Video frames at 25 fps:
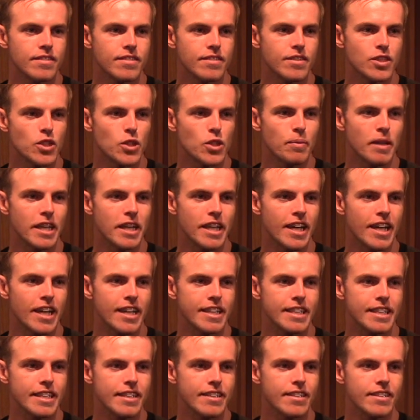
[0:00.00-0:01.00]
too many
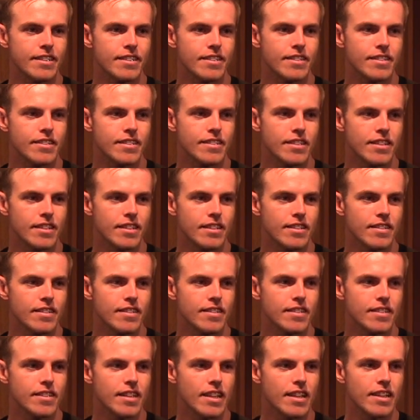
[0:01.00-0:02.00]
ideas
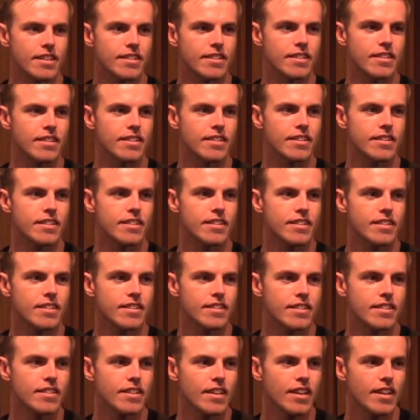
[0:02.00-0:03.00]
to listen
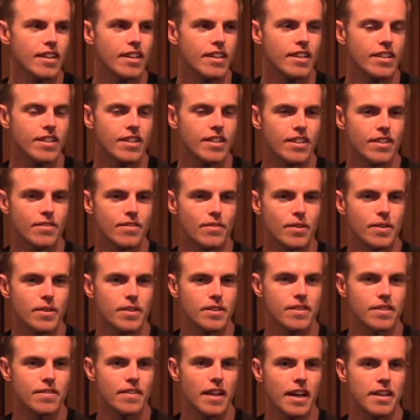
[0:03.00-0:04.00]
to the voice
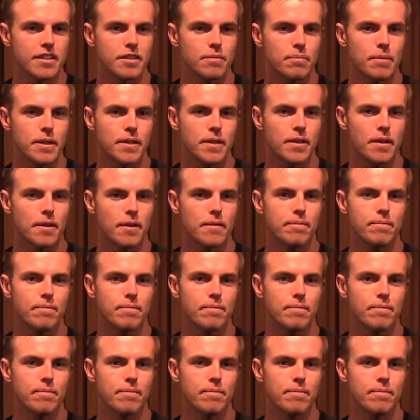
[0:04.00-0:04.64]
of that spirit.